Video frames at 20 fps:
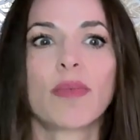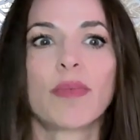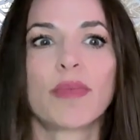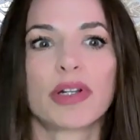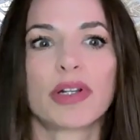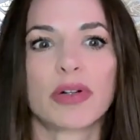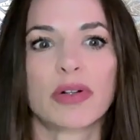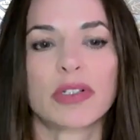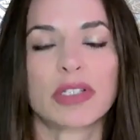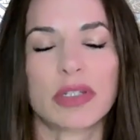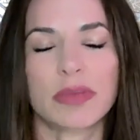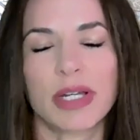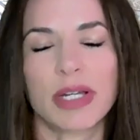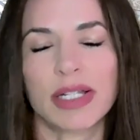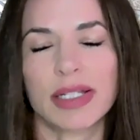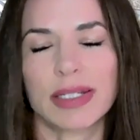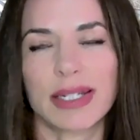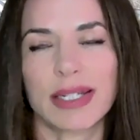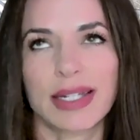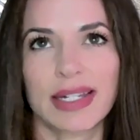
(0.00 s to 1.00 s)
But
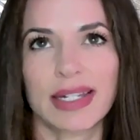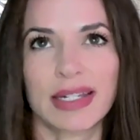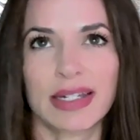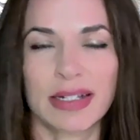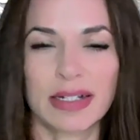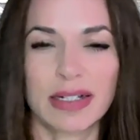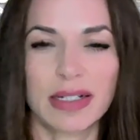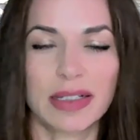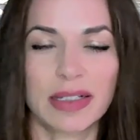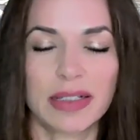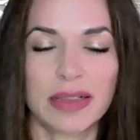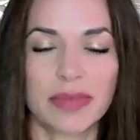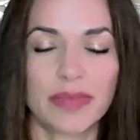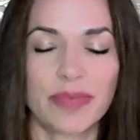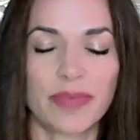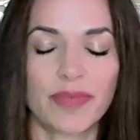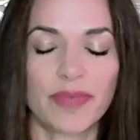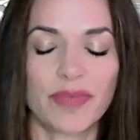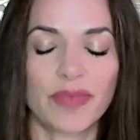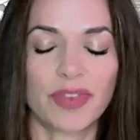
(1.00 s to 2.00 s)
ultimately,
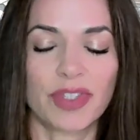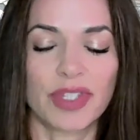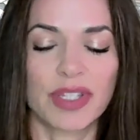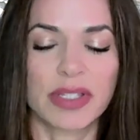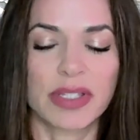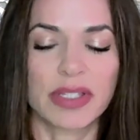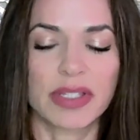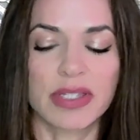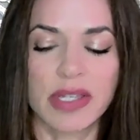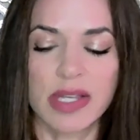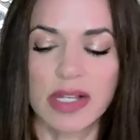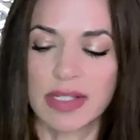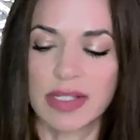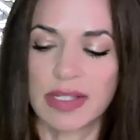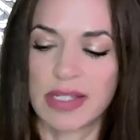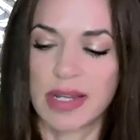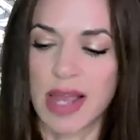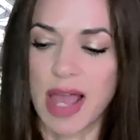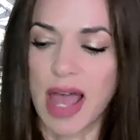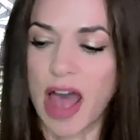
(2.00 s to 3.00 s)
these things
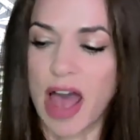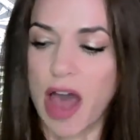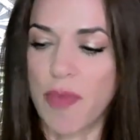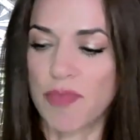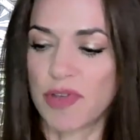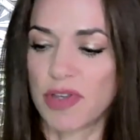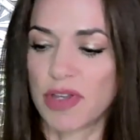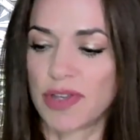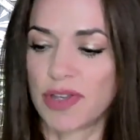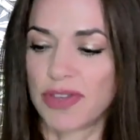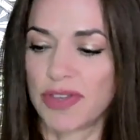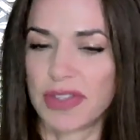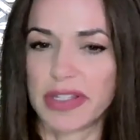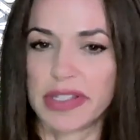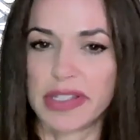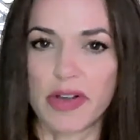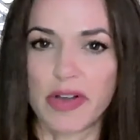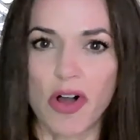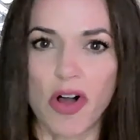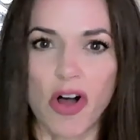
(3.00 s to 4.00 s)
that happen,
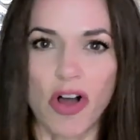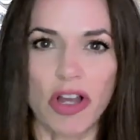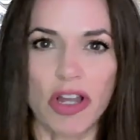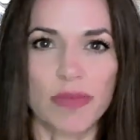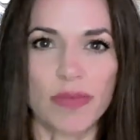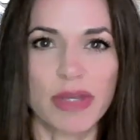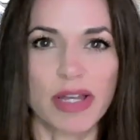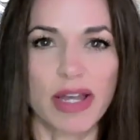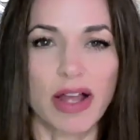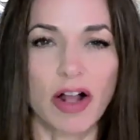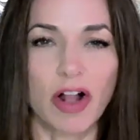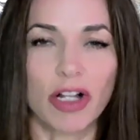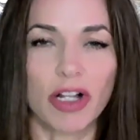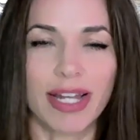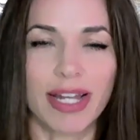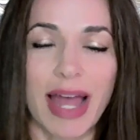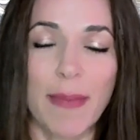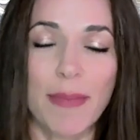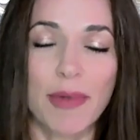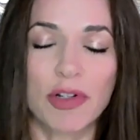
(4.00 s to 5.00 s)
these
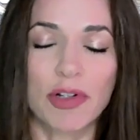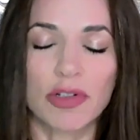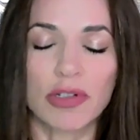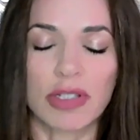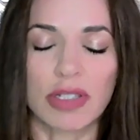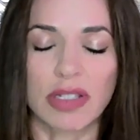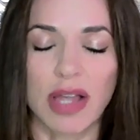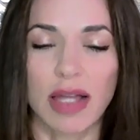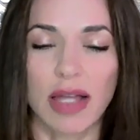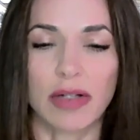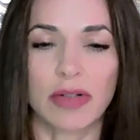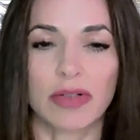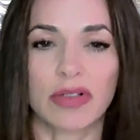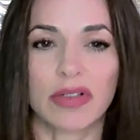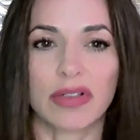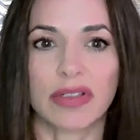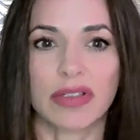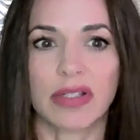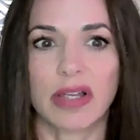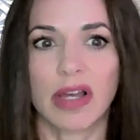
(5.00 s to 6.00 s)
alchemical
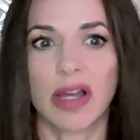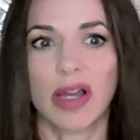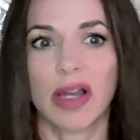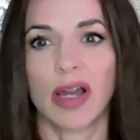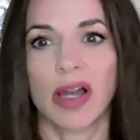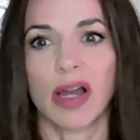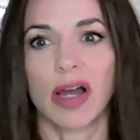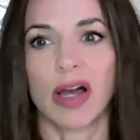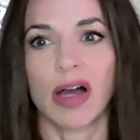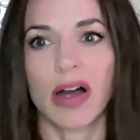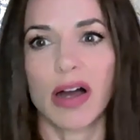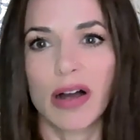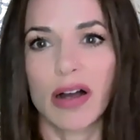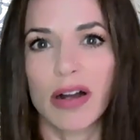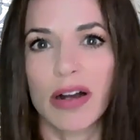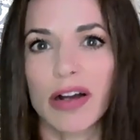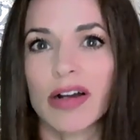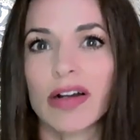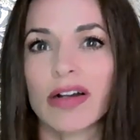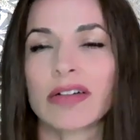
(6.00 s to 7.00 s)
cycles,
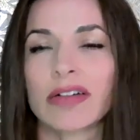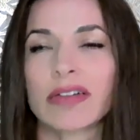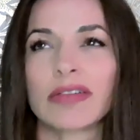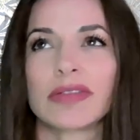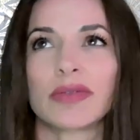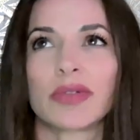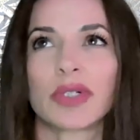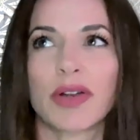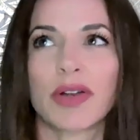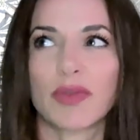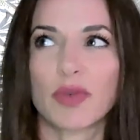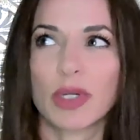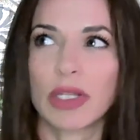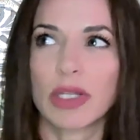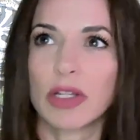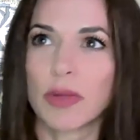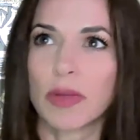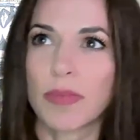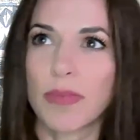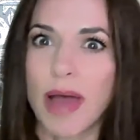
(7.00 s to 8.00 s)
are, whenever we
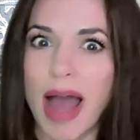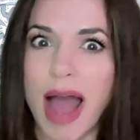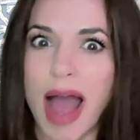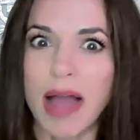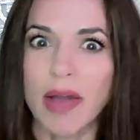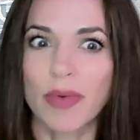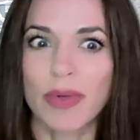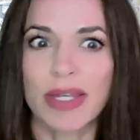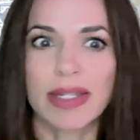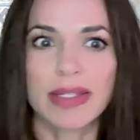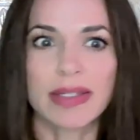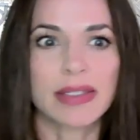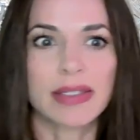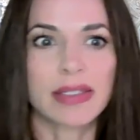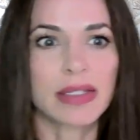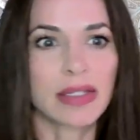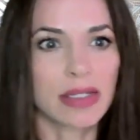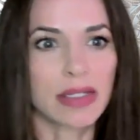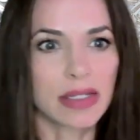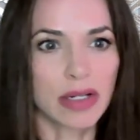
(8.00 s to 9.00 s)
look back, we can
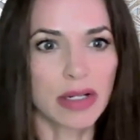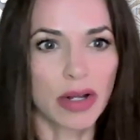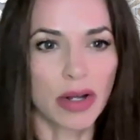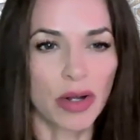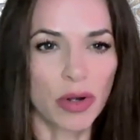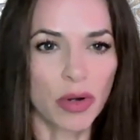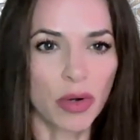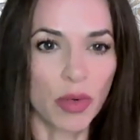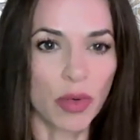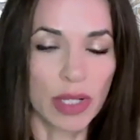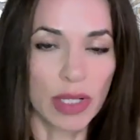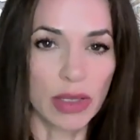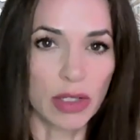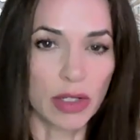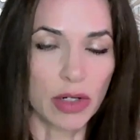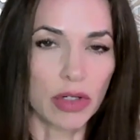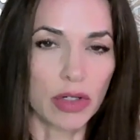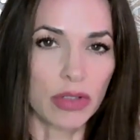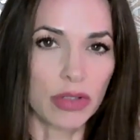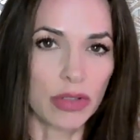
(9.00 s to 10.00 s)
see that, oh, we
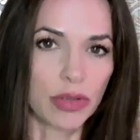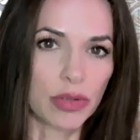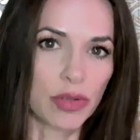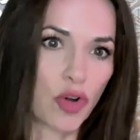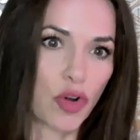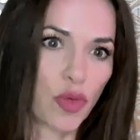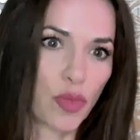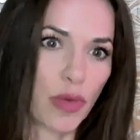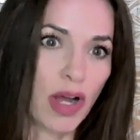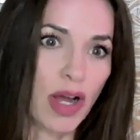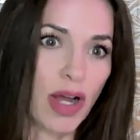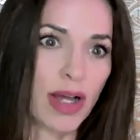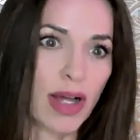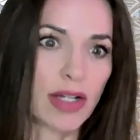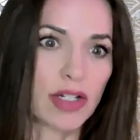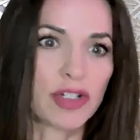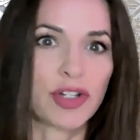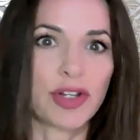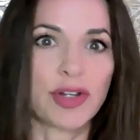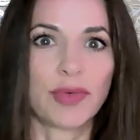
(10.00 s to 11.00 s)
learned so
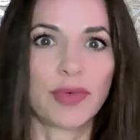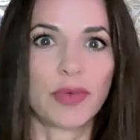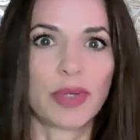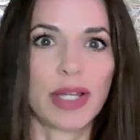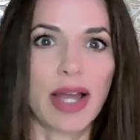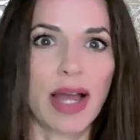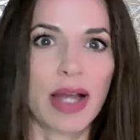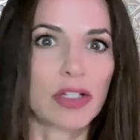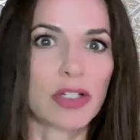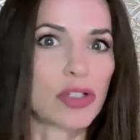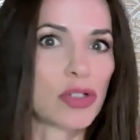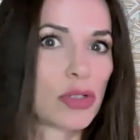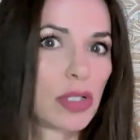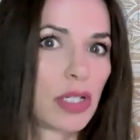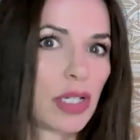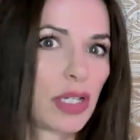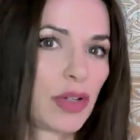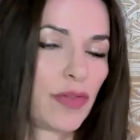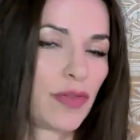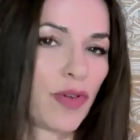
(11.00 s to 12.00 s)
much and we
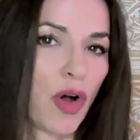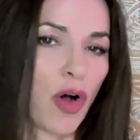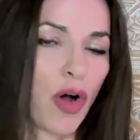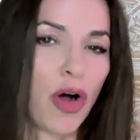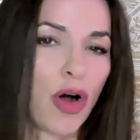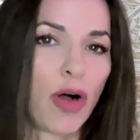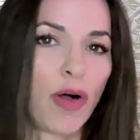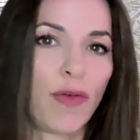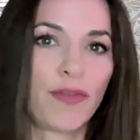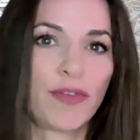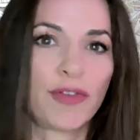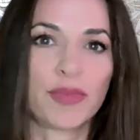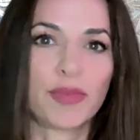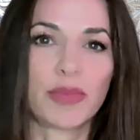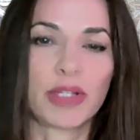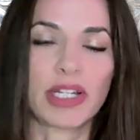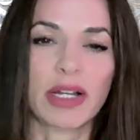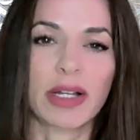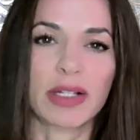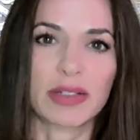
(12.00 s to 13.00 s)
actually evolved
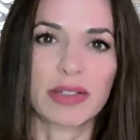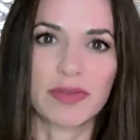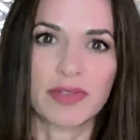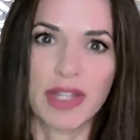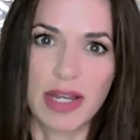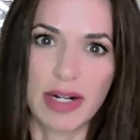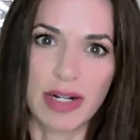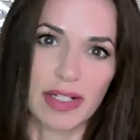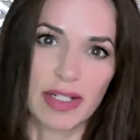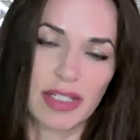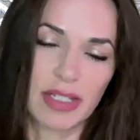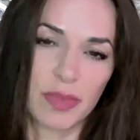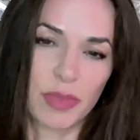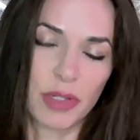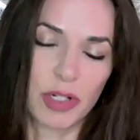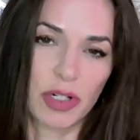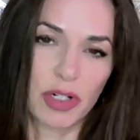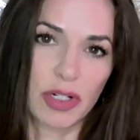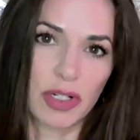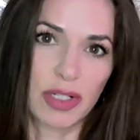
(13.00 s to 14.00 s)
because of that
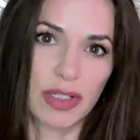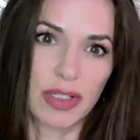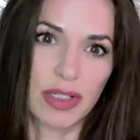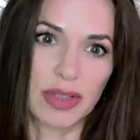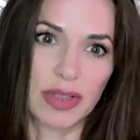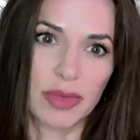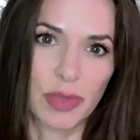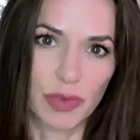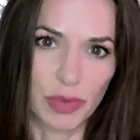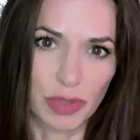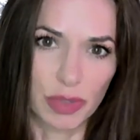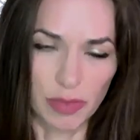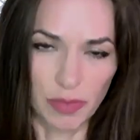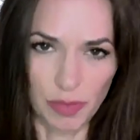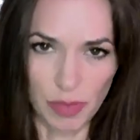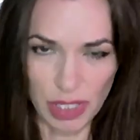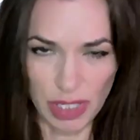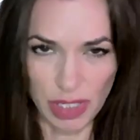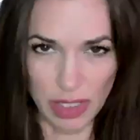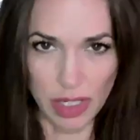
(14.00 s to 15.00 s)
experience. We wouldn't
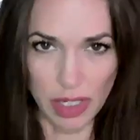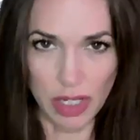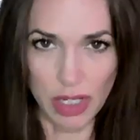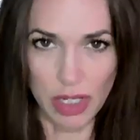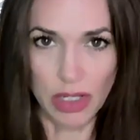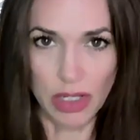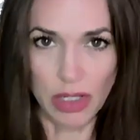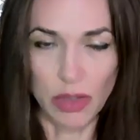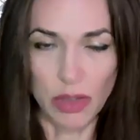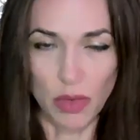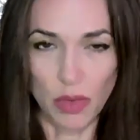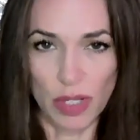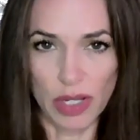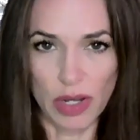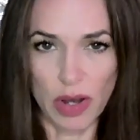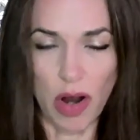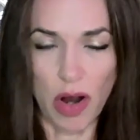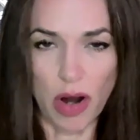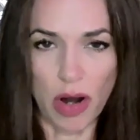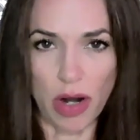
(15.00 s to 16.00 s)
be who we
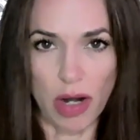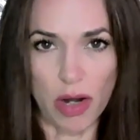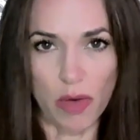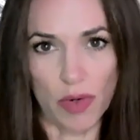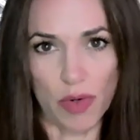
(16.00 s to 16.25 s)
are.